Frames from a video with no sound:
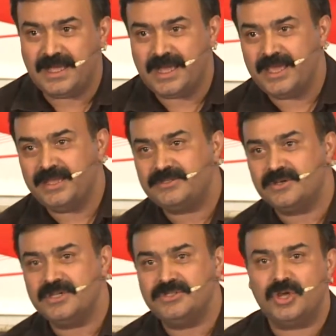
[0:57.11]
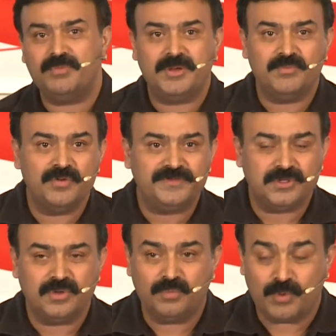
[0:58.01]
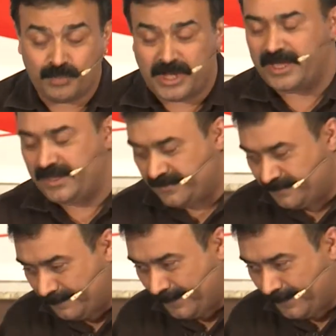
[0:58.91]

I took a job and moved to Mumbai.